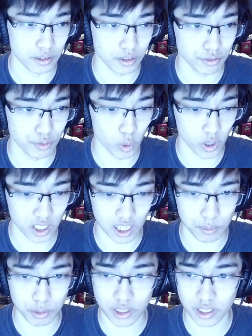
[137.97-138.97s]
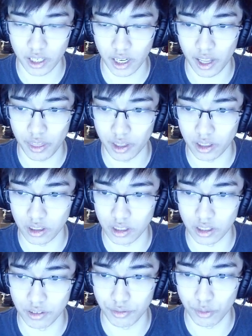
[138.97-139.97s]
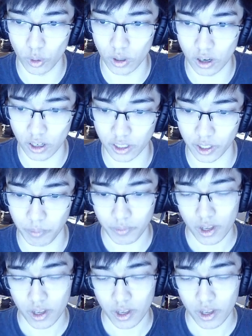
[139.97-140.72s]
4 Goblin, and then the 4 Argo.